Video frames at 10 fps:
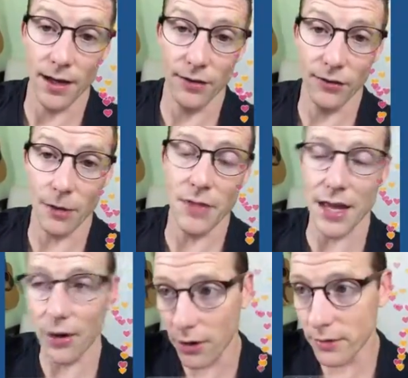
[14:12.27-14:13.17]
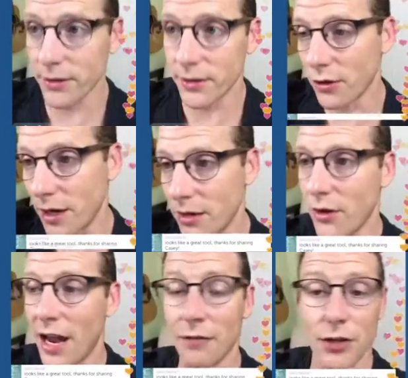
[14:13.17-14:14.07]
some that are that you're
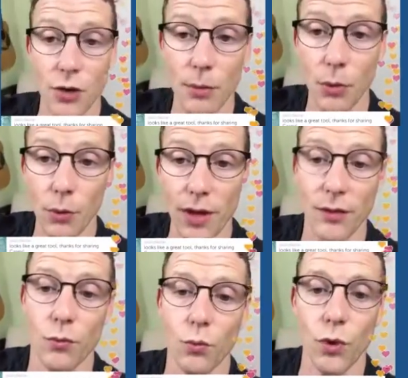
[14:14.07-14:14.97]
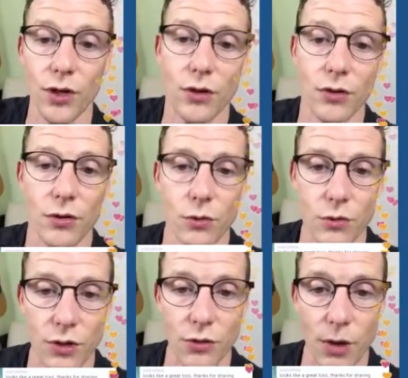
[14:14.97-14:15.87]
having trouble with, and what you can do
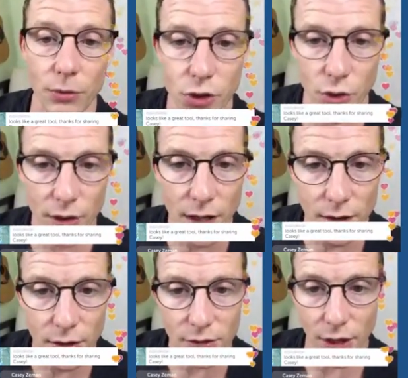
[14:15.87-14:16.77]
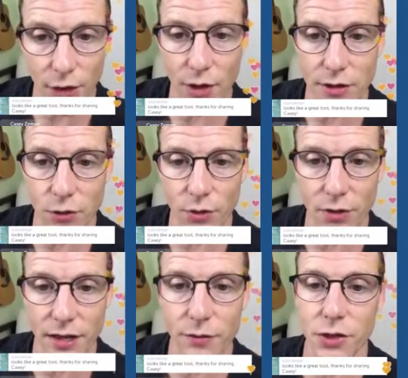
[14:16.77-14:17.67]
to troubleshoot it. Looks like a great tool.
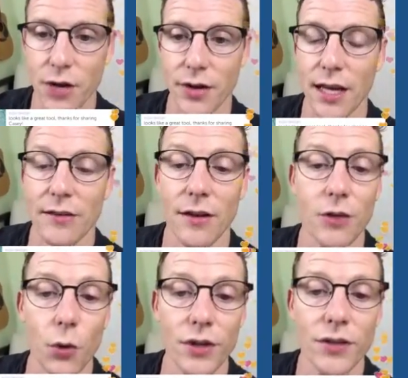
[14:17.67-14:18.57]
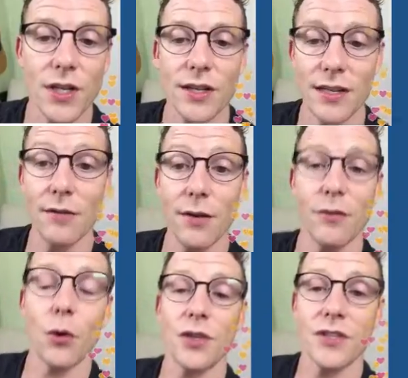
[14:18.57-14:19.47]
Thanks for sharing, Casey. Of course, David. Of
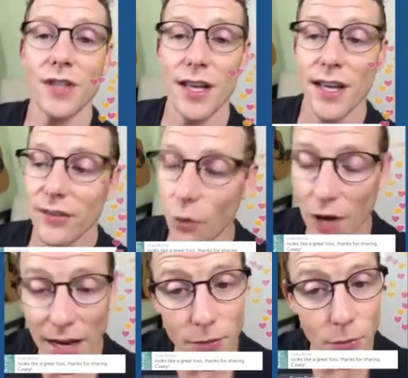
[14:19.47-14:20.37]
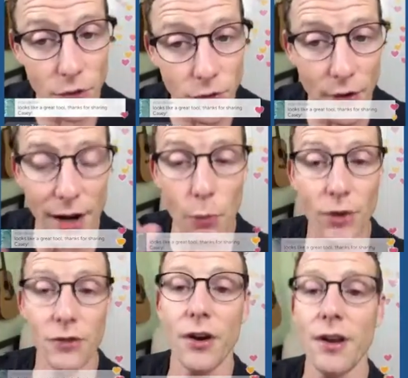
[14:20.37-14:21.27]
course. So guys, I'm so sorry I
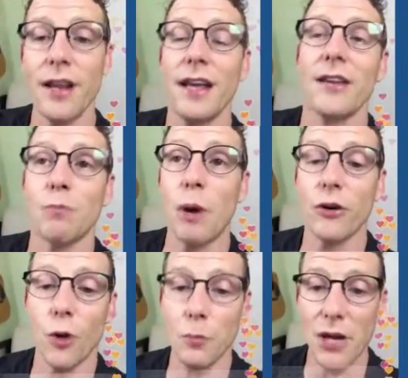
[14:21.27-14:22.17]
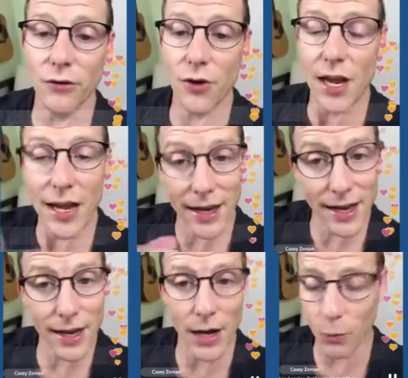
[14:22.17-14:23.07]
wasn't on Periscope yesterday.
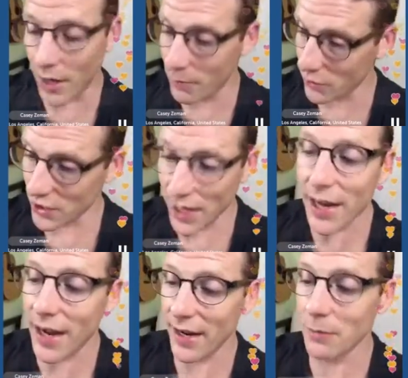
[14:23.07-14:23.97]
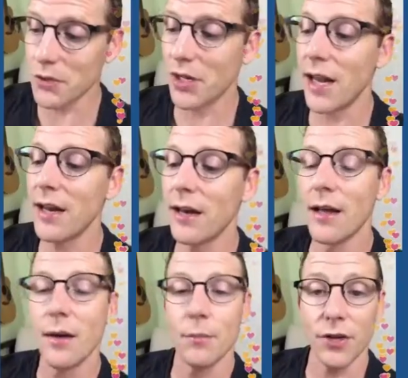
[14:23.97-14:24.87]
I am tonight,
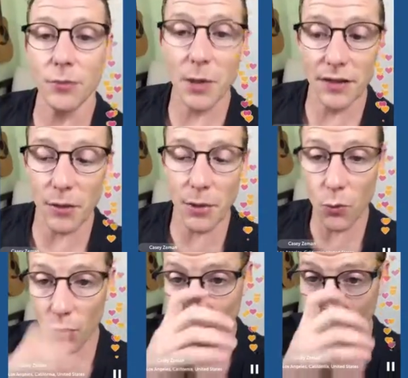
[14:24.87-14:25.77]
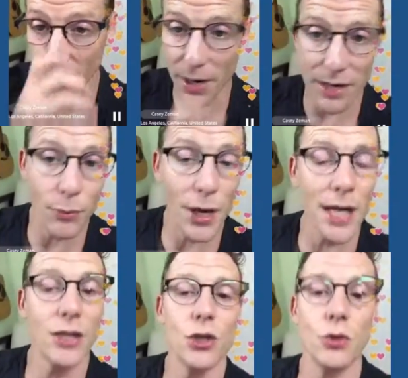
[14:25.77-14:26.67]
but it's because I've been working on my
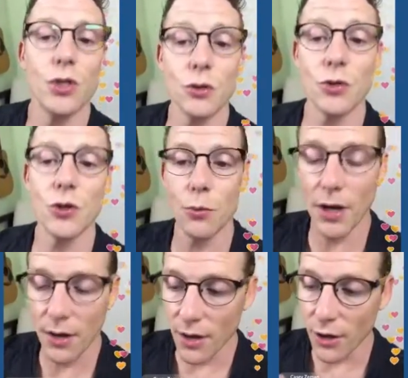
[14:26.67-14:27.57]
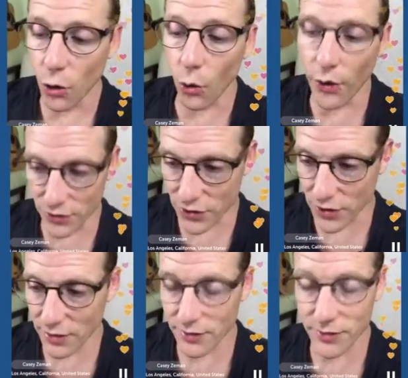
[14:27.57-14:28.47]
brand new YouTube course.
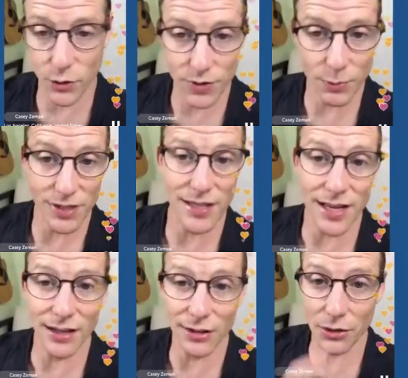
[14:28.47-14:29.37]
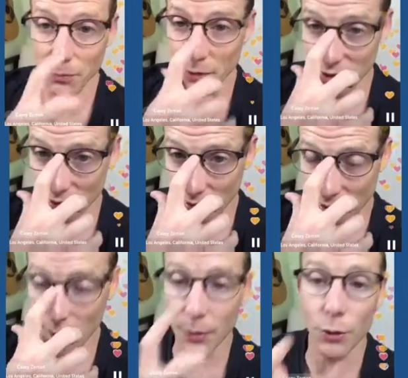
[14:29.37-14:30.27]
So it's been taking a little
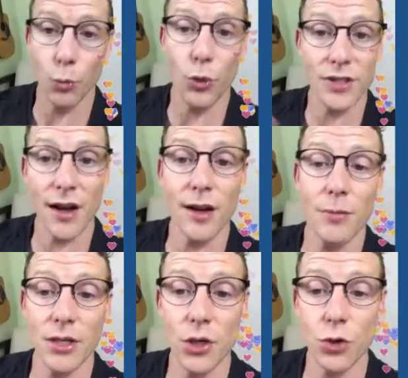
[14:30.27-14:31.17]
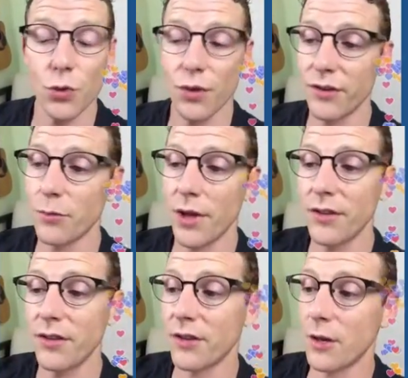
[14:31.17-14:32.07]
more time than usual. This month
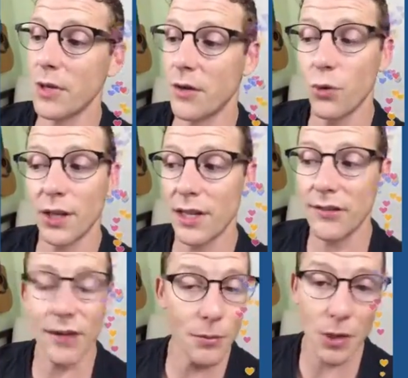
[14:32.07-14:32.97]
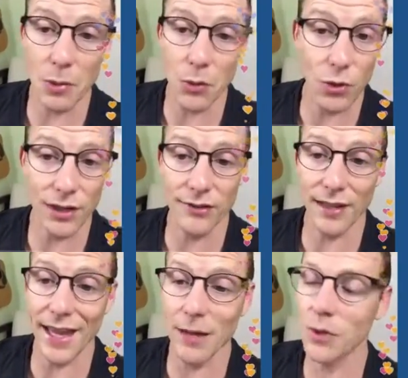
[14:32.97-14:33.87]
is going to be I'm going to be really
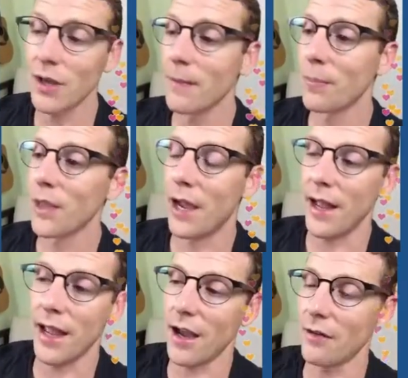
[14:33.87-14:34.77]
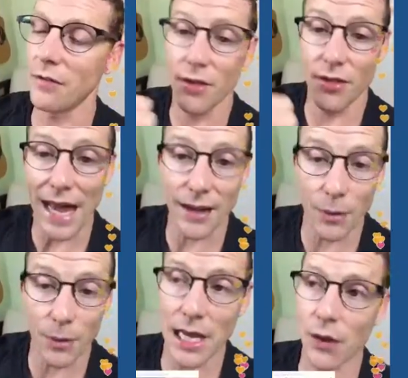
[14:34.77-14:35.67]
slammed. I have that
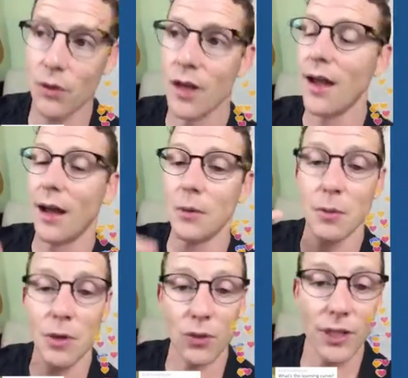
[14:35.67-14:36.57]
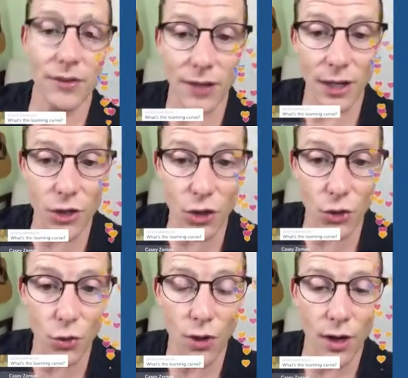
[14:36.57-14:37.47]
coming out. I'm going to be releasing a
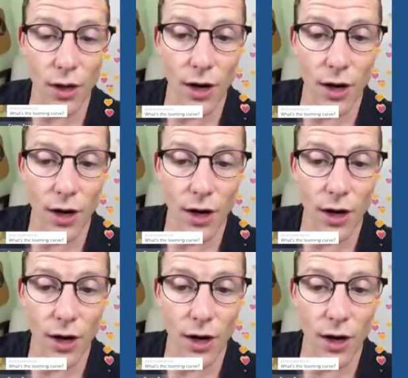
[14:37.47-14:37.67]
new